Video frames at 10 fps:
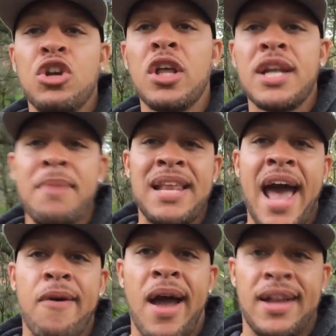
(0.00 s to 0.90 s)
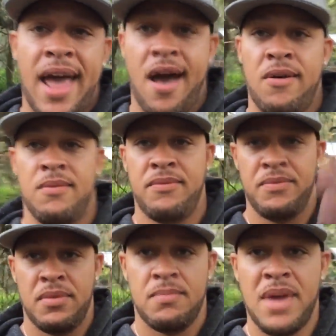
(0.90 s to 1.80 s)
you're looking at my dad right now,
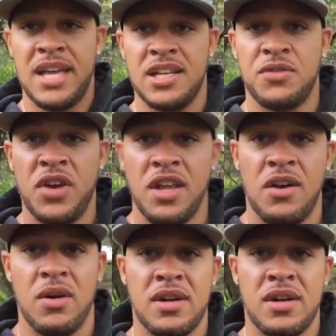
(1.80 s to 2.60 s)
making this video.